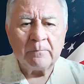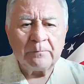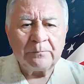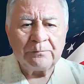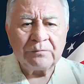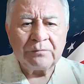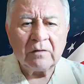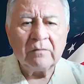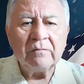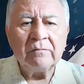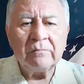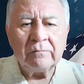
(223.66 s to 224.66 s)
those Jewish
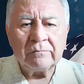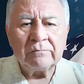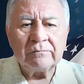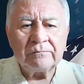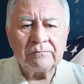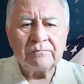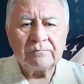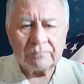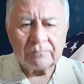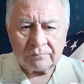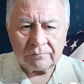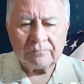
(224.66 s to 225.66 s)
leaders got some members